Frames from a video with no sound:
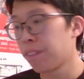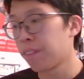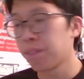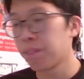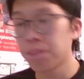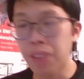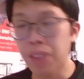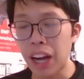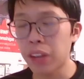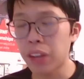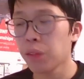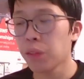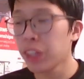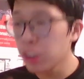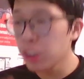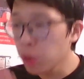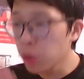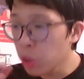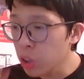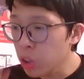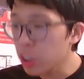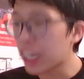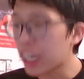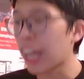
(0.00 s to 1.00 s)
But when you
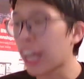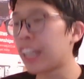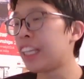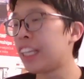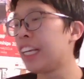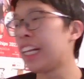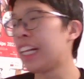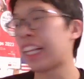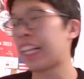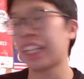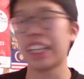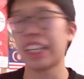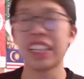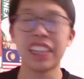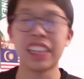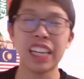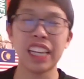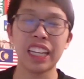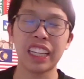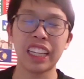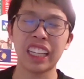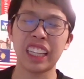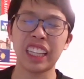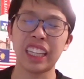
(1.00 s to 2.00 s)
look at these
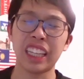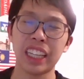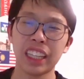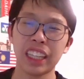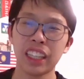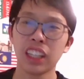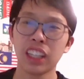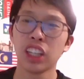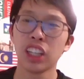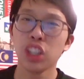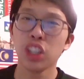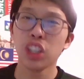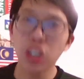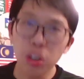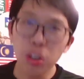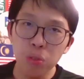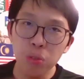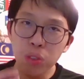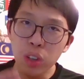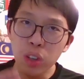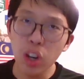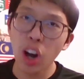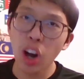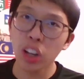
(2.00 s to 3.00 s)
statistics,
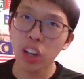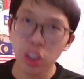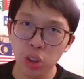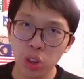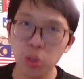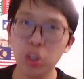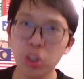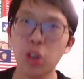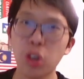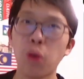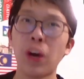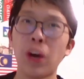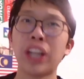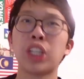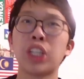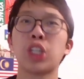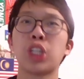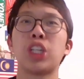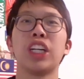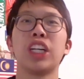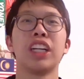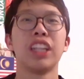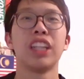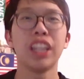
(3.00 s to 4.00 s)
you've got to
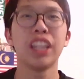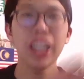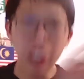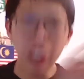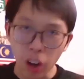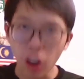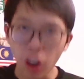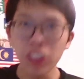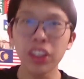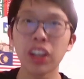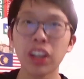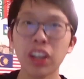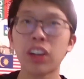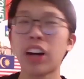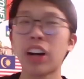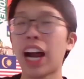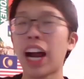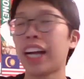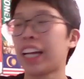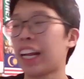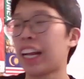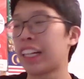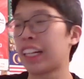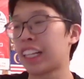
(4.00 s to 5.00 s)
question. They're on the right
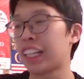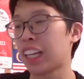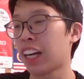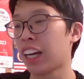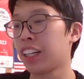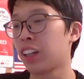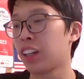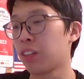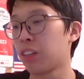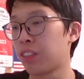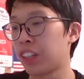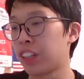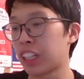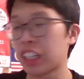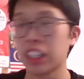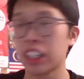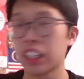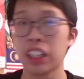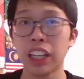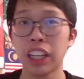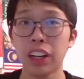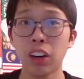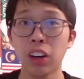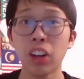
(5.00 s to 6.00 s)
hand side of this.
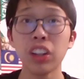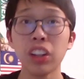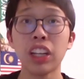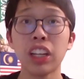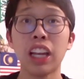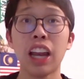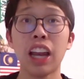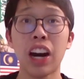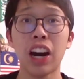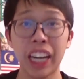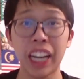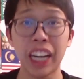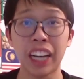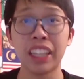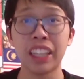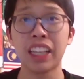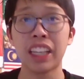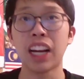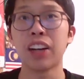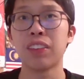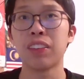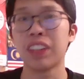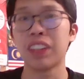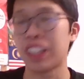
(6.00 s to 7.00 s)
They're on the right hand
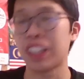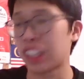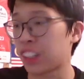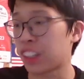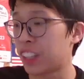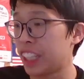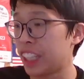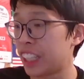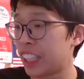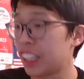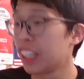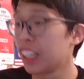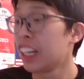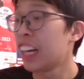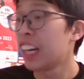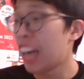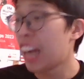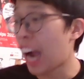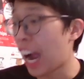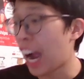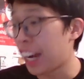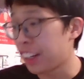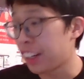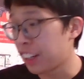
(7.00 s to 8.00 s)
side of the screen,
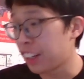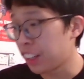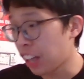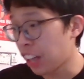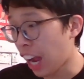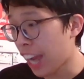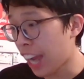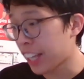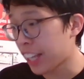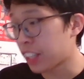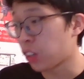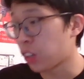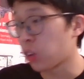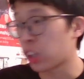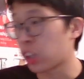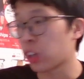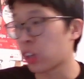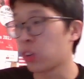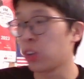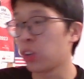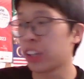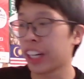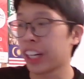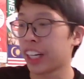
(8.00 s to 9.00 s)
and I can also
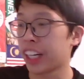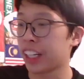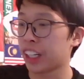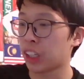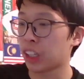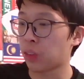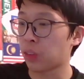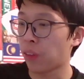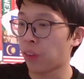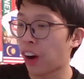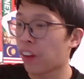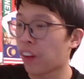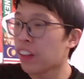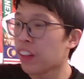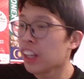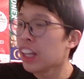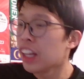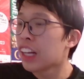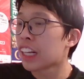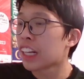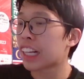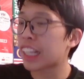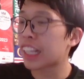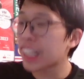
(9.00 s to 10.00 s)
look at it as well.
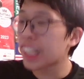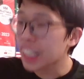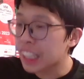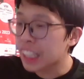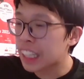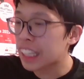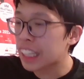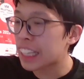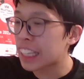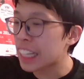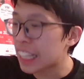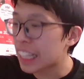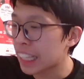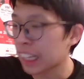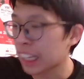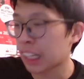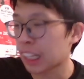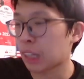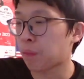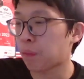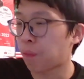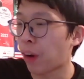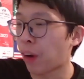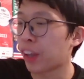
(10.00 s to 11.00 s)
Sixty-six
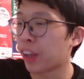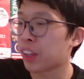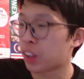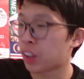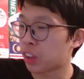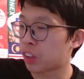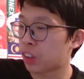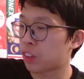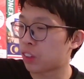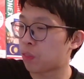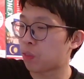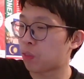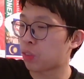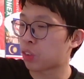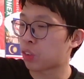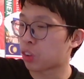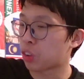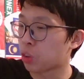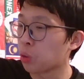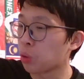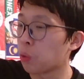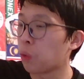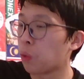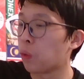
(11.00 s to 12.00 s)
point
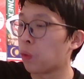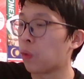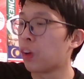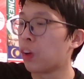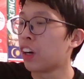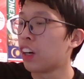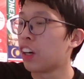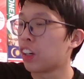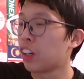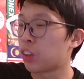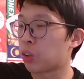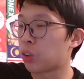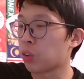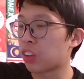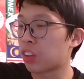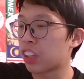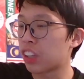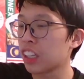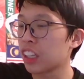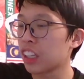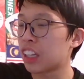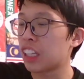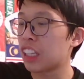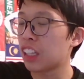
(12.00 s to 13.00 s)
two to
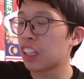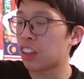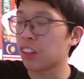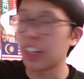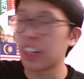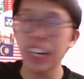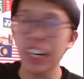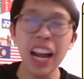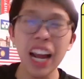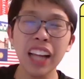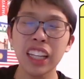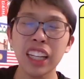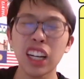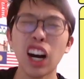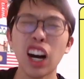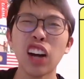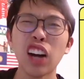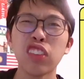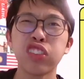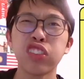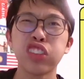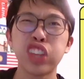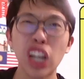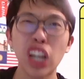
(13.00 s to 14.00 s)
thirty-three. That's a
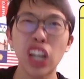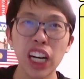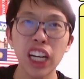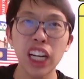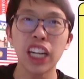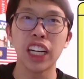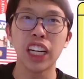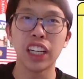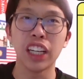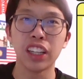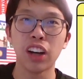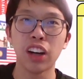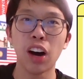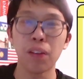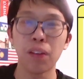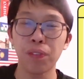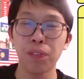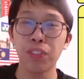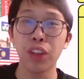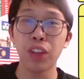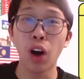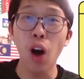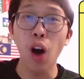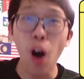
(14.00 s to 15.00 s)
third of
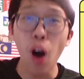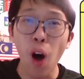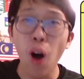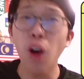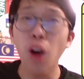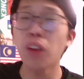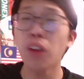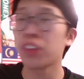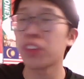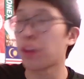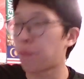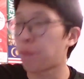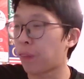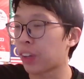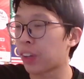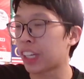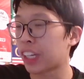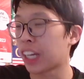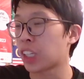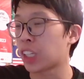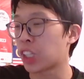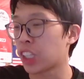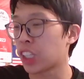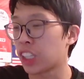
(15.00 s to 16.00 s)
the all the
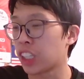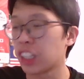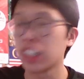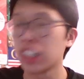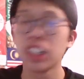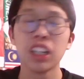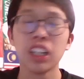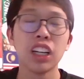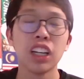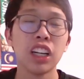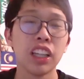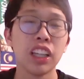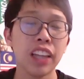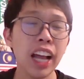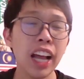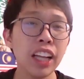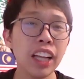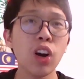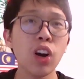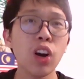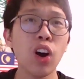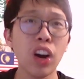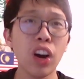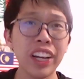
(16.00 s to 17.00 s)
possession. That's
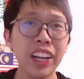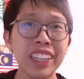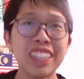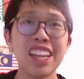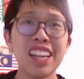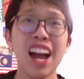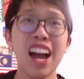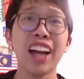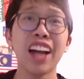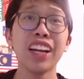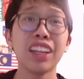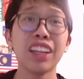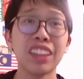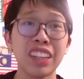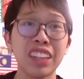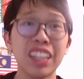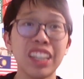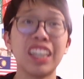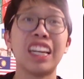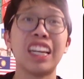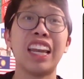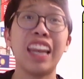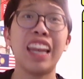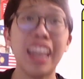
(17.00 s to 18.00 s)
our entire
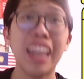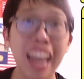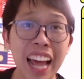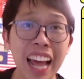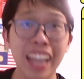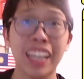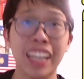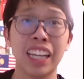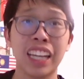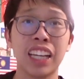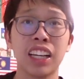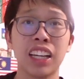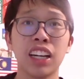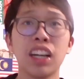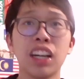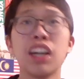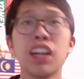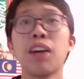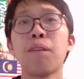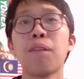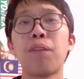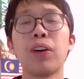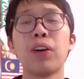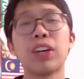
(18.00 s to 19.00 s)
third less
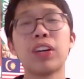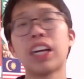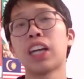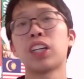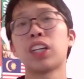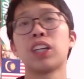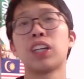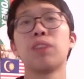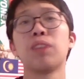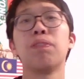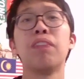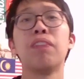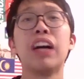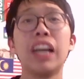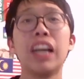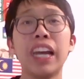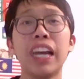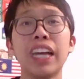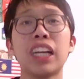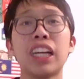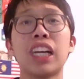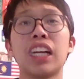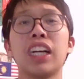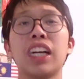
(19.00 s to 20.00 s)
possession.
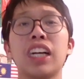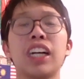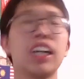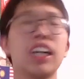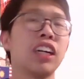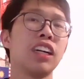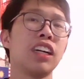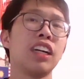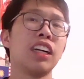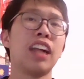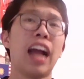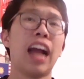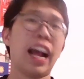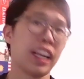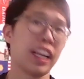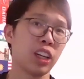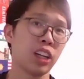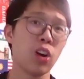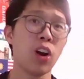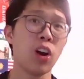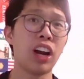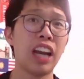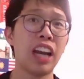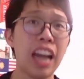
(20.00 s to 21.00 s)
Malaysia has
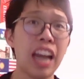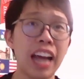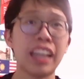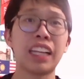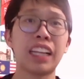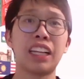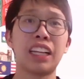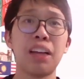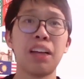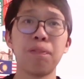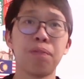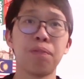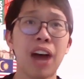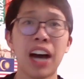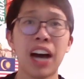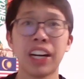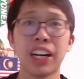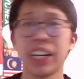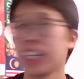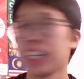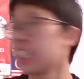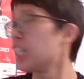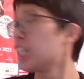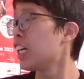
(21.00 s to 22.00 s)
got less than
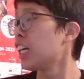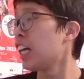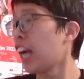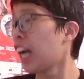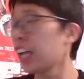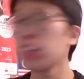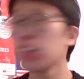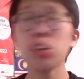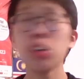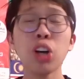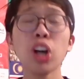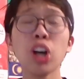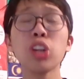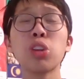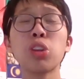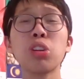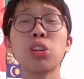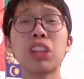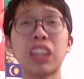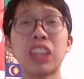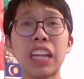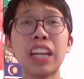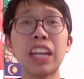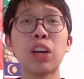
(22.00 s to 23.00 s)
Bahrain, and you got to
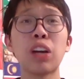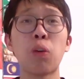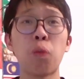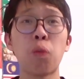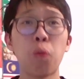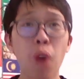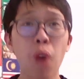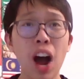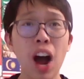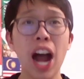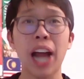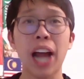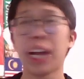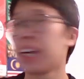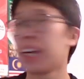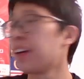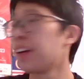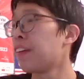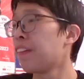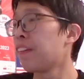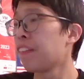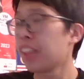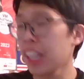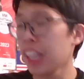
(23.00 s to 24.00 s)
think why.
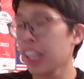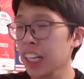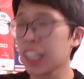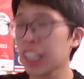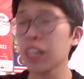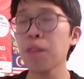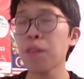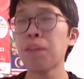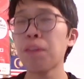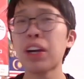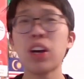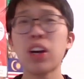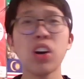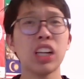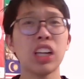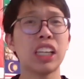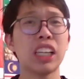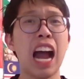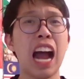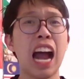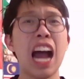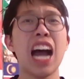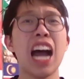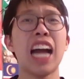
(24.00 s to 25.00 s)
Is it because the
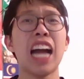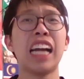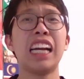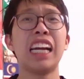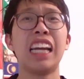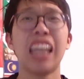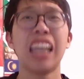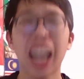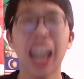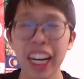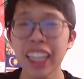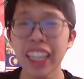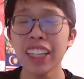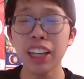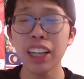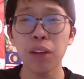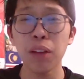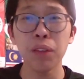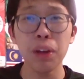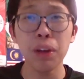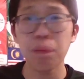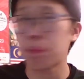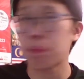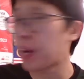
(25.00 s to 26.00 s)
high line that
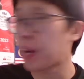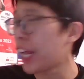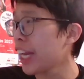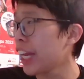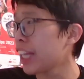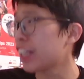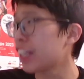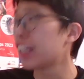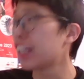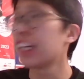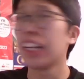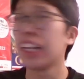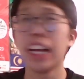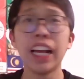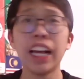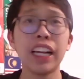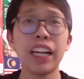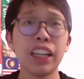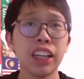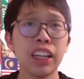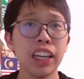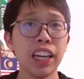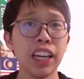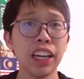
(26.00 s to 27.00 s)
we played? Is
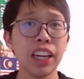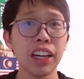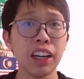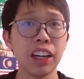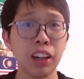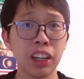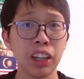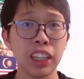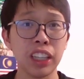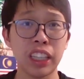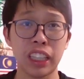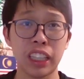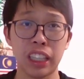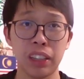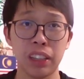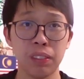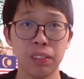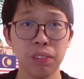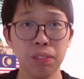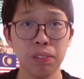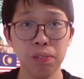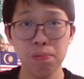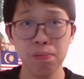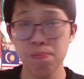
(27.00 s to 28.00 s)
because it
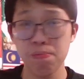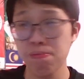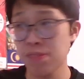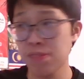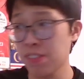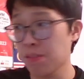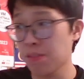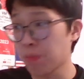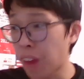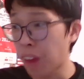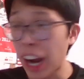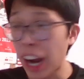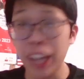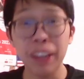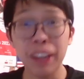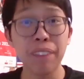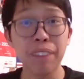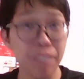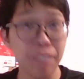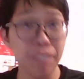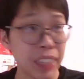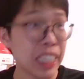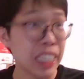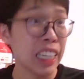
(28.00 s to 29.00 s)
might
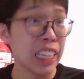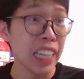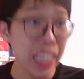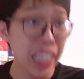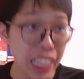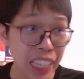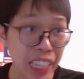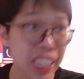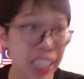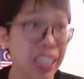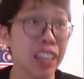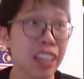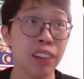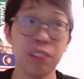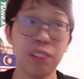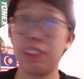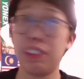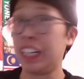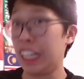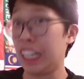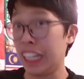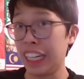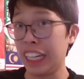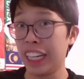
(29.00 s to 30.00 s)
be
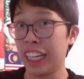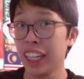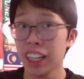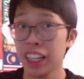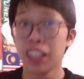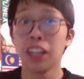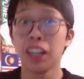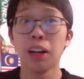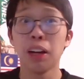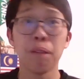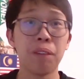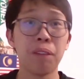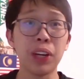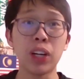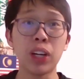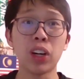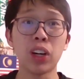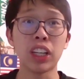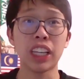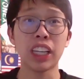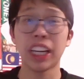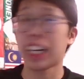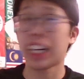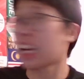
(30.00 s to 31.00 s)
really because
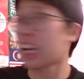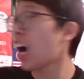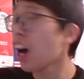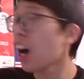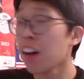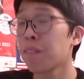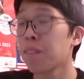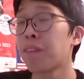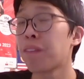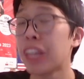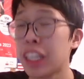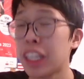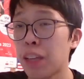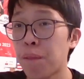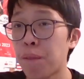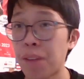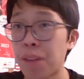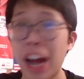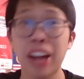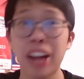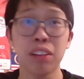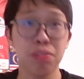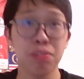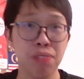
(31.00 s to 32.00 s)
it can't be the
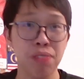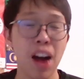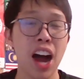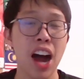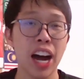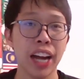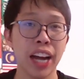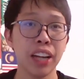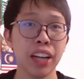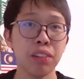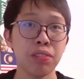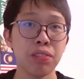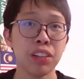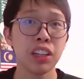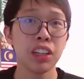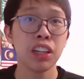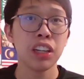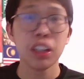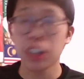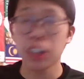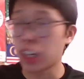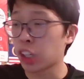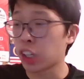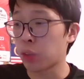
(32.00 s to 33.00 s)
back five
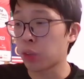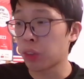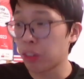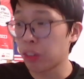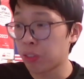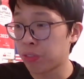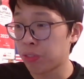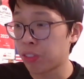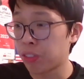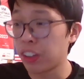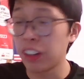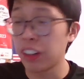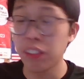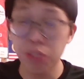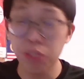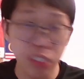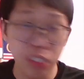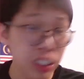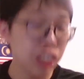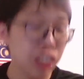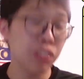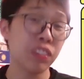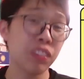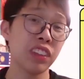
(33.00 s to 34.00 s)
because we've
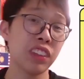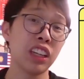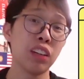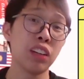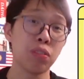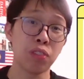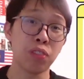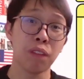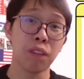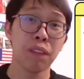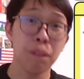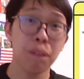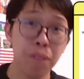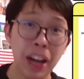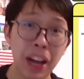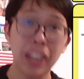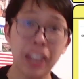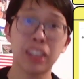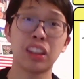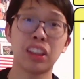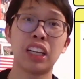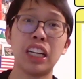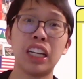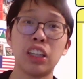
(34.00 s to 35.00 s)
reverted from a back
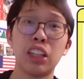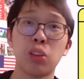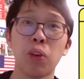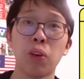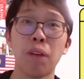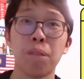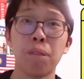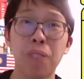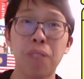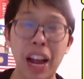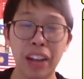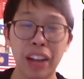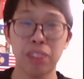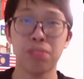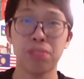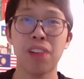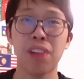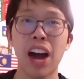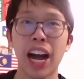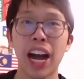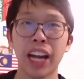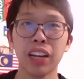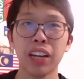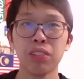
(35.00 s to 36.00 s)
three to a back
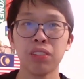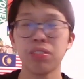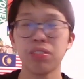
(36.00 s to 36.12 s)
five.